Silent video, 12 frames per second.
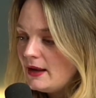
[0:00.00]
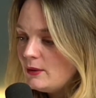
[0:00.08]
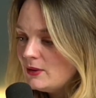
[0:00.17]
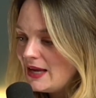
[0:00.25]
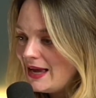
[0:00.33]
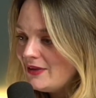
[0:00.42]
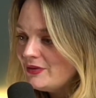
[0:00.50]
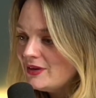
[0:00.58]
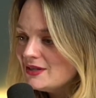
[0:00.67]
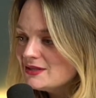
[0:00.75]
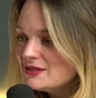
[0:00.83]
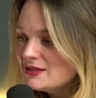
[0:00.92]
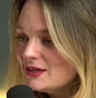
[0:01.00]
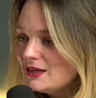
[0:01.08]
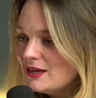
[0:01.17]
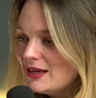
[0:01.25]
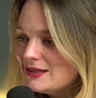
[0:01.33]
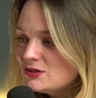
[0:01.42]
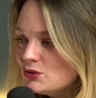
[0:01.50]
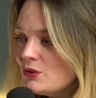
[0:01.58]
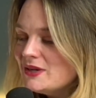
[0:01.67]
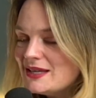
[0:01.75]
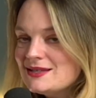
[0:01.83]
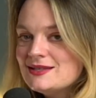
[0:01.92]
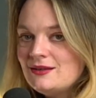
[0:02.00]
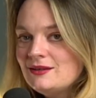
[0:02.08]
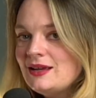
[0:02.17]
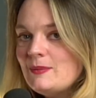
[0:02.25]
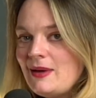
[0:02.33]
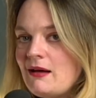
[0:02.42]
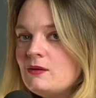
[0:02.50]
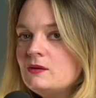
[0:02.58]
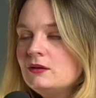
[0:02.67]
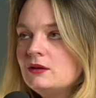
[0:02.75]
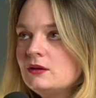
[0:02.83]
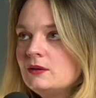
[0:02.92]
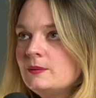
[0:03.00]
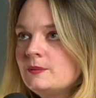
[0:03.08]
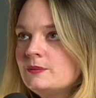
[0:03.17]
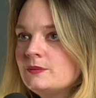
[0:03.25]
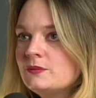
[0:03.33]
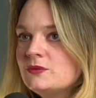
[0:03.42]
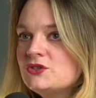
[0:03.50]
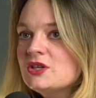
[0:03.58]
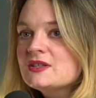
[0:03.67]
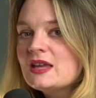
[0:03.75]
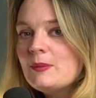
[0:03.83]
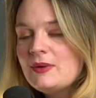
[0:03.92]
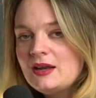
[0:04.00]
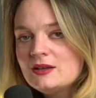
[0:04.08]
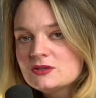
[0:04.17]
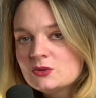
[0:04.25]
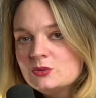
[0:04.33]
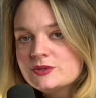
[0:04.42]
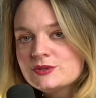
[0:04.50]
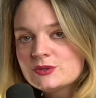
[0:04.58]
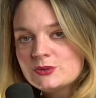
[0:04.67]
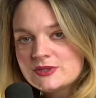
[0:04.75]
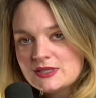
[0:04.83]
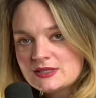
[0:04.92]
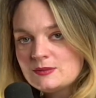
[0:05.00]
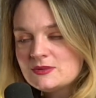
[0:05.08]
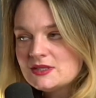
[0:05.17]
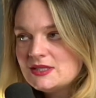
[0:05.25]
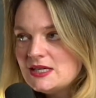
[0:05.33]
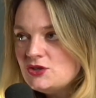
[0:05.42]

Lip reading: I would add that it's not necessarily about just campaigning schools and school systems and